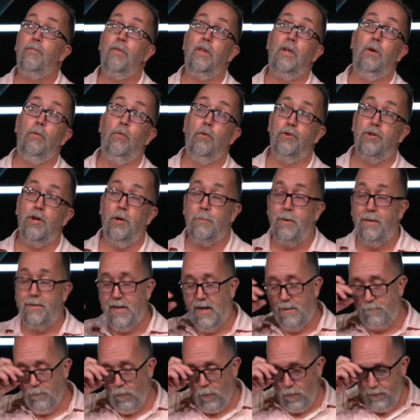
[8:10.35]
And we'll talk about
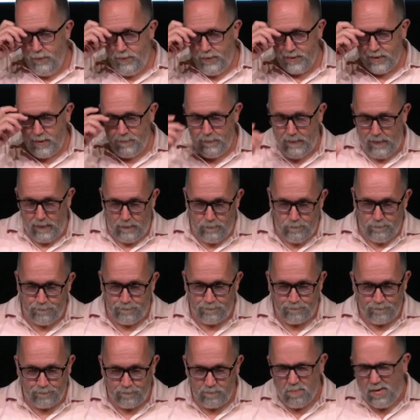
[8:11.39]
that more in just a minute
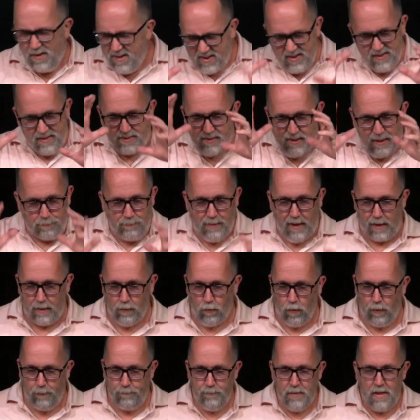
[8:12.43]
but it's in the same
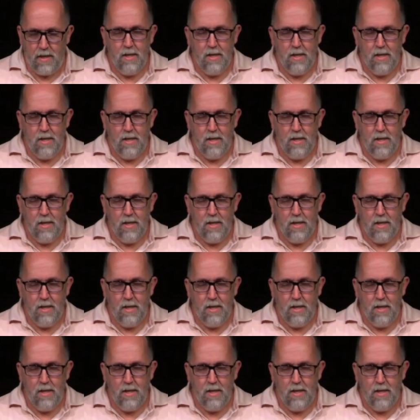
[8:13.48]
category.